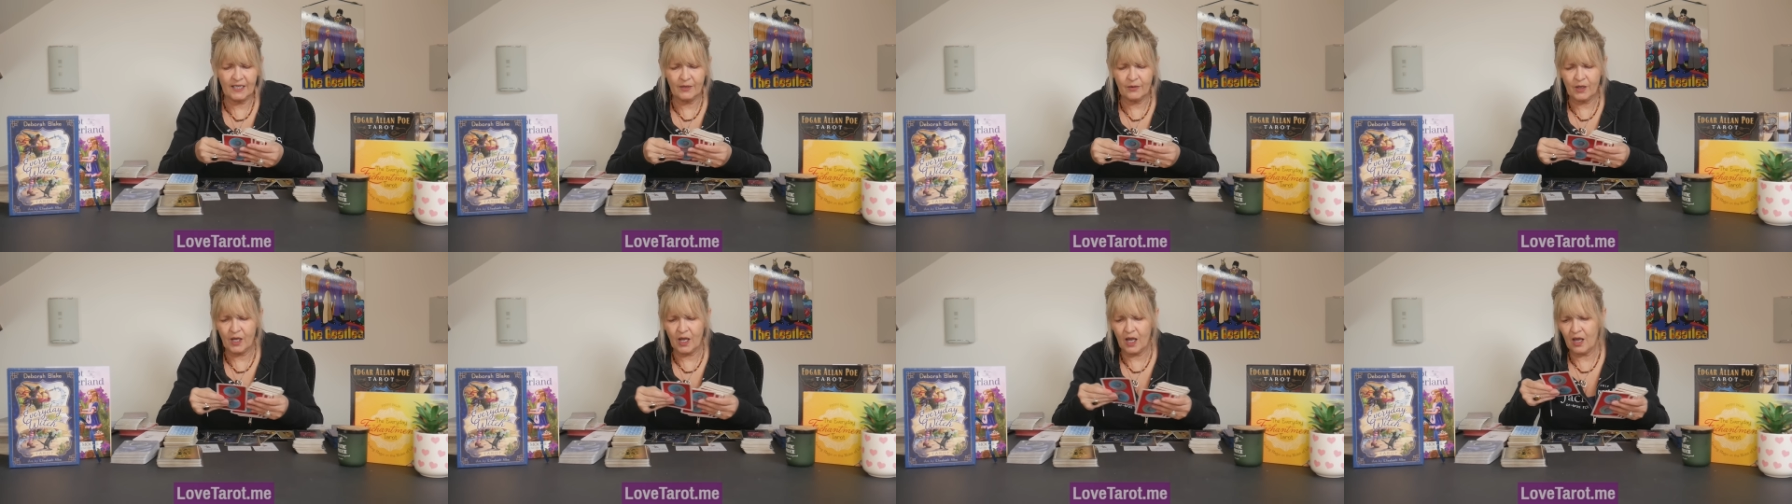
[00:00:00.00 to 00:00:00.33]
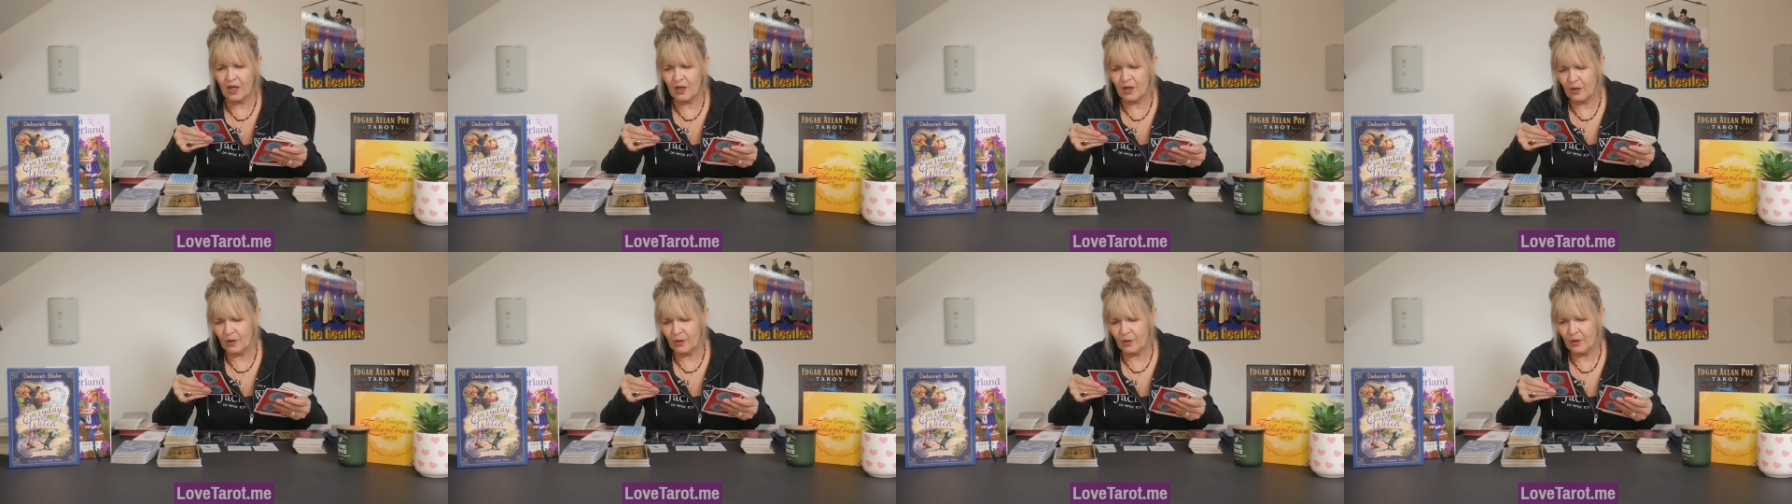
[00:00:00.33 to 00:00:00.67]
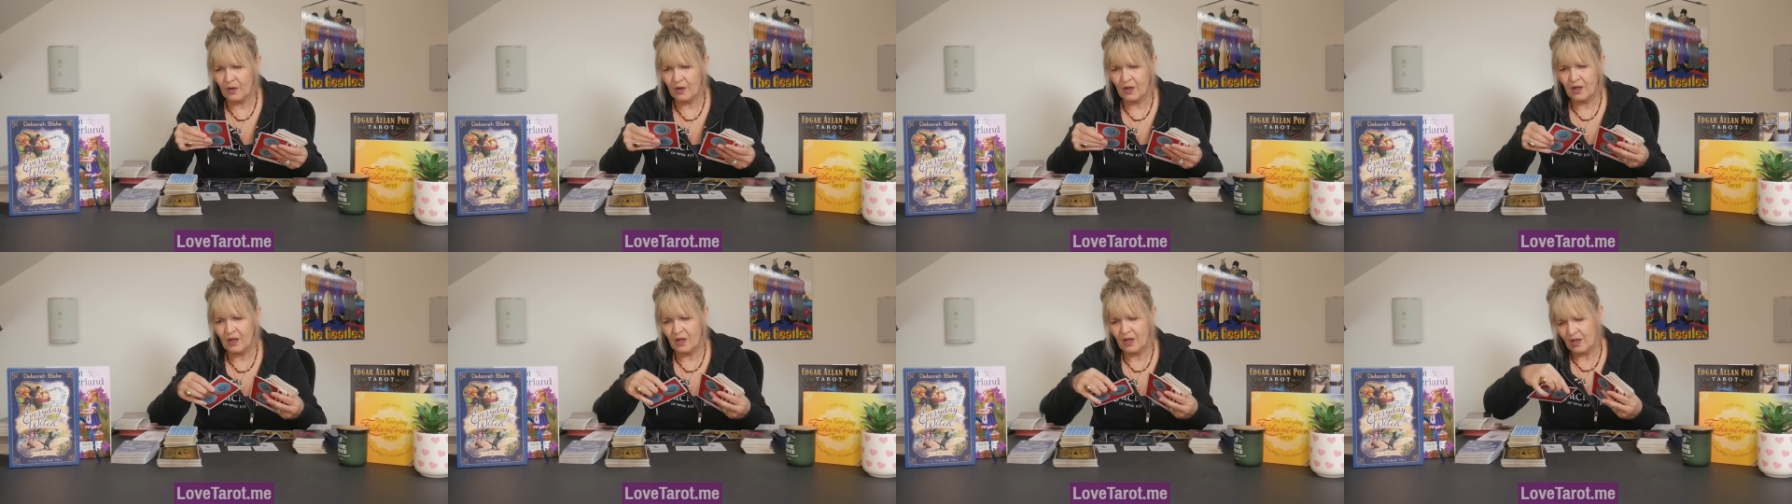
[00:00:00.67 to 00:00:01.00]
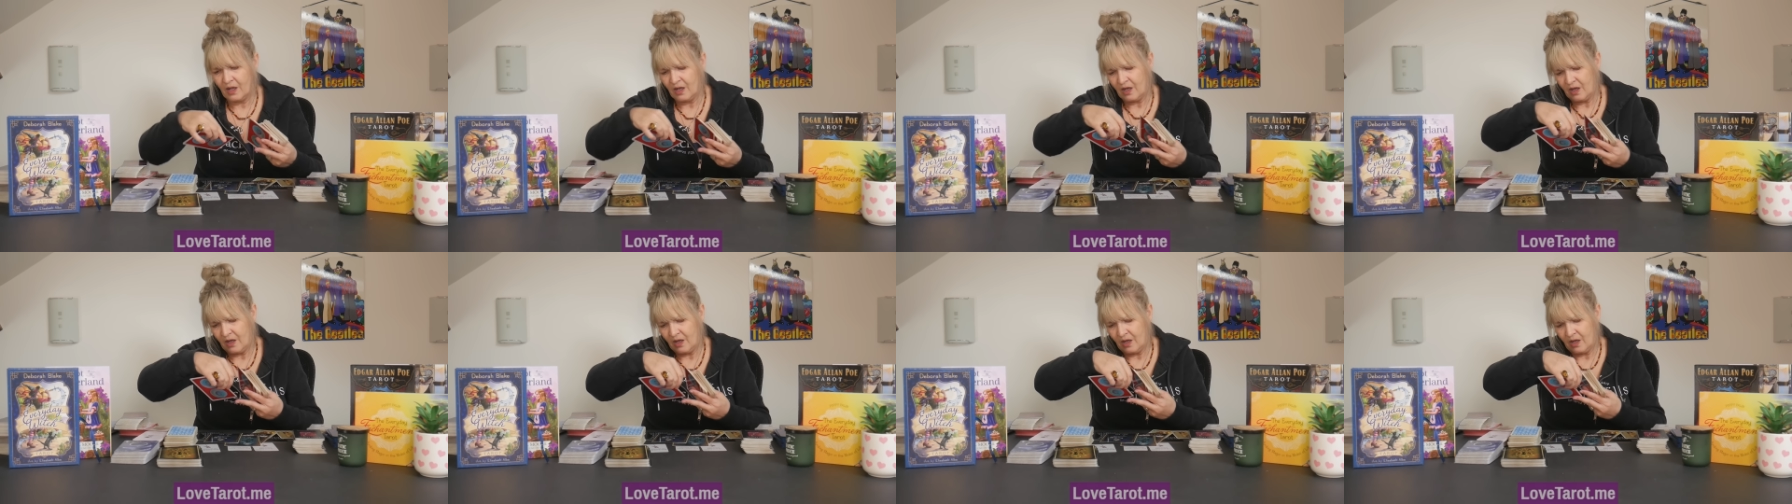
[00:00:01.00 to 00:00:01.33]
you go.
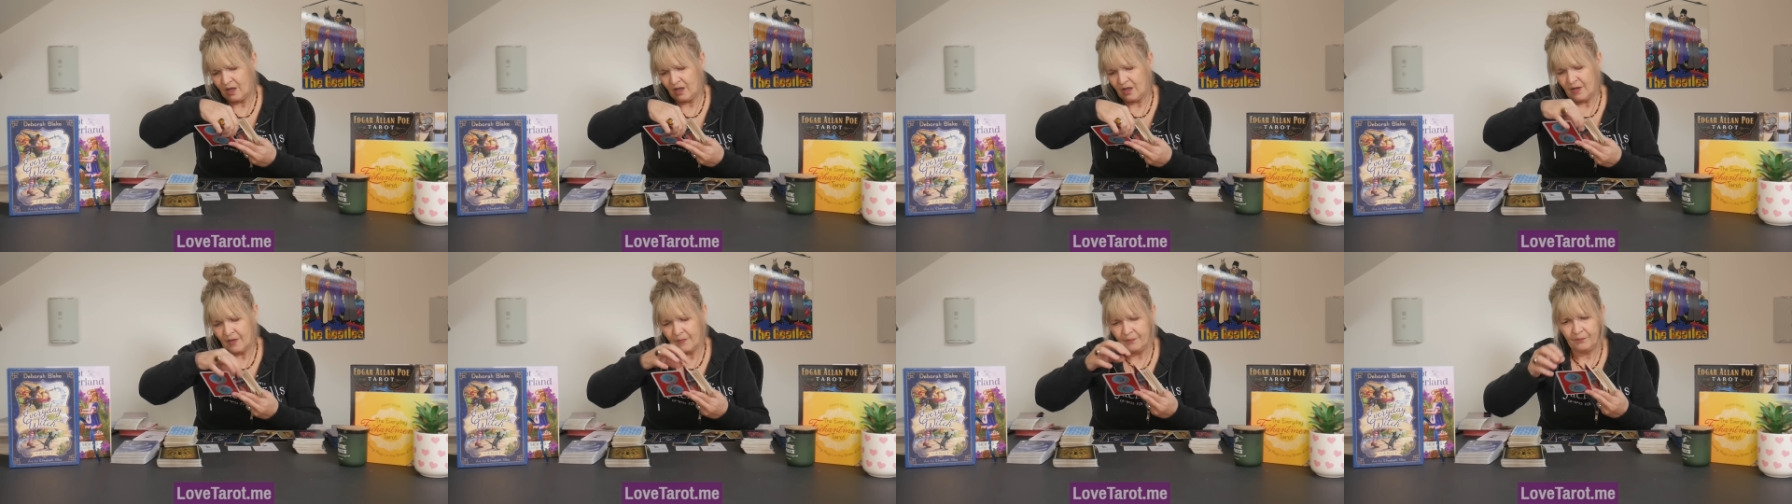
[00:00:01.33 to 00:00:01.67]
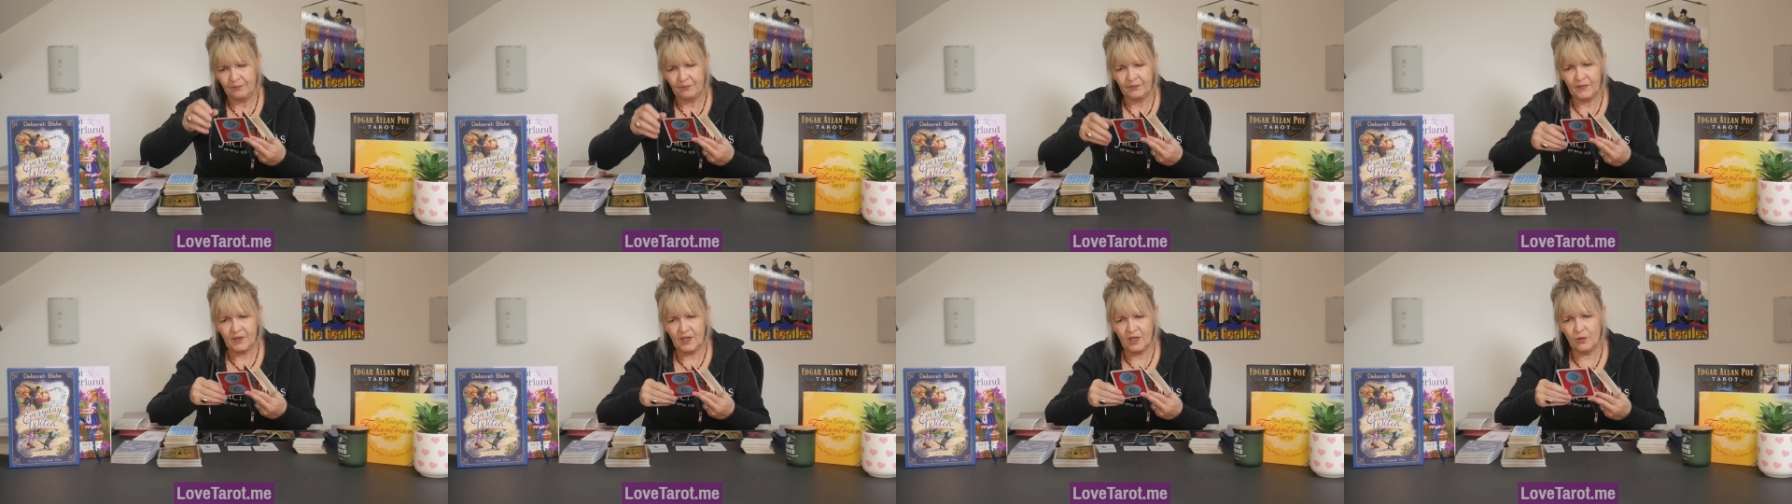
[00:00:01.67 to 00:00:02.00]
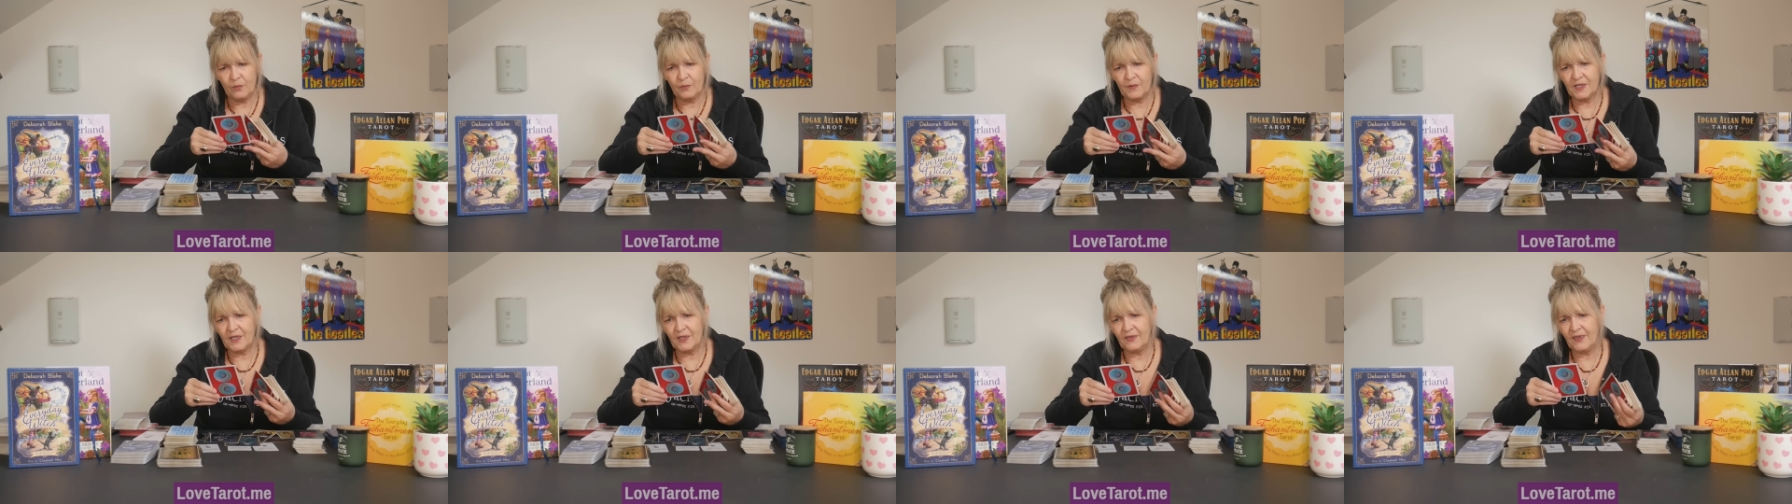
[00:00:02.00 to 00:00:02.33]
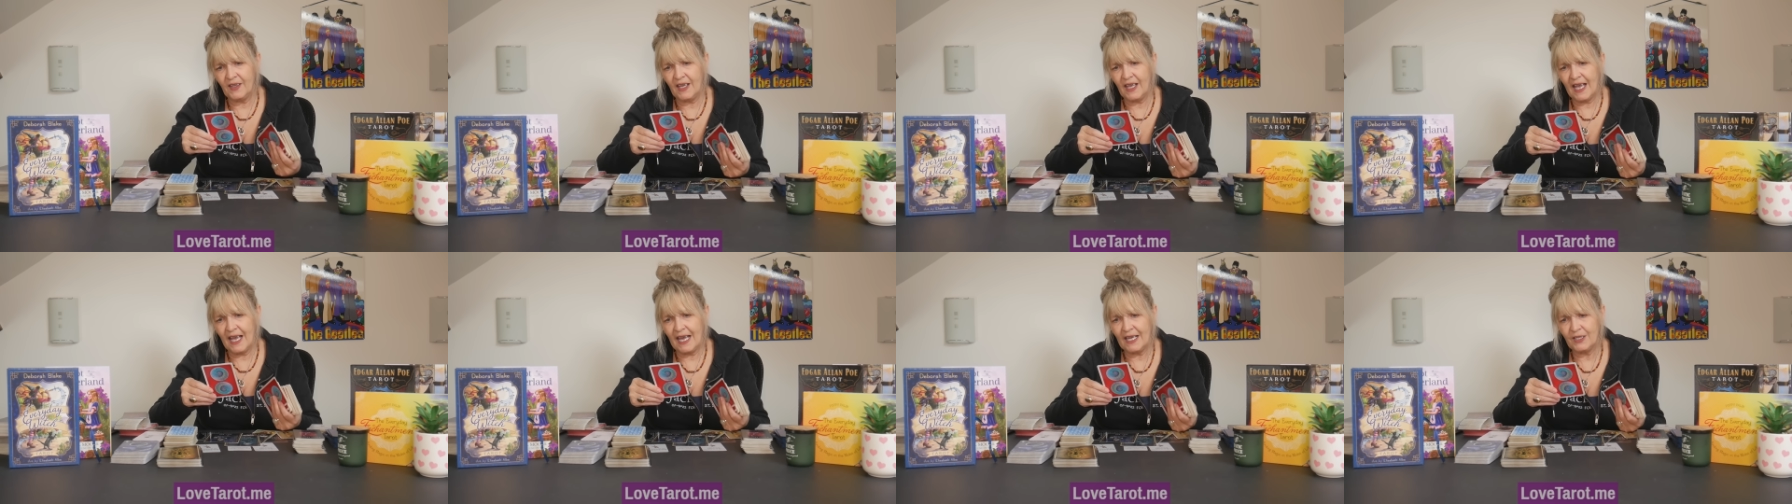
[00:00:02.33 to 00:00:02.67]
Come to
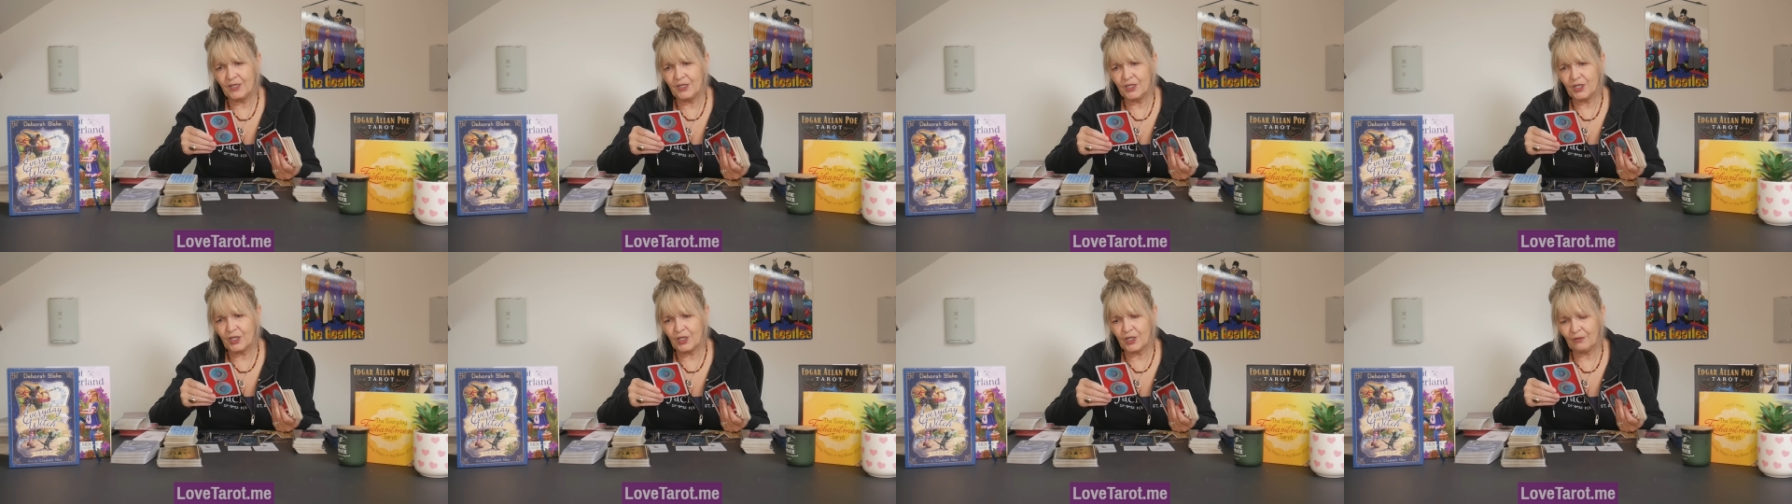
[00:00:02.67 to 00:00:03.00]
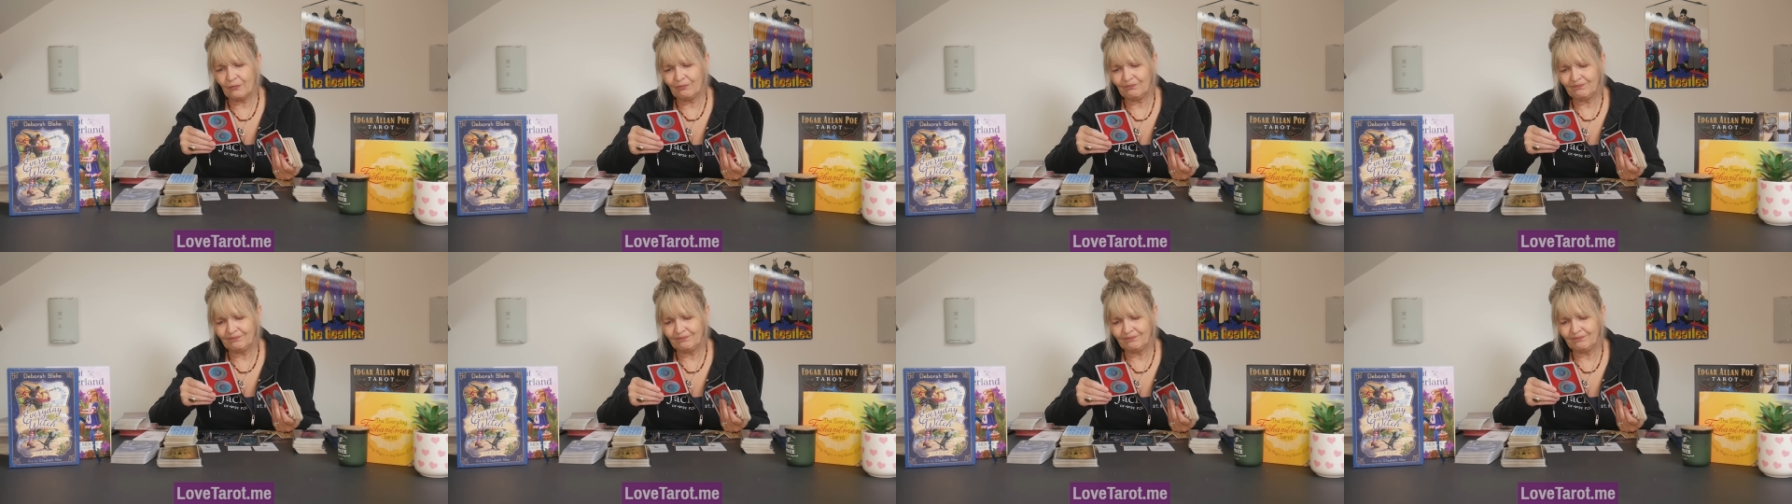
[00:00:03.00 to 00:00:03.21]
the edge.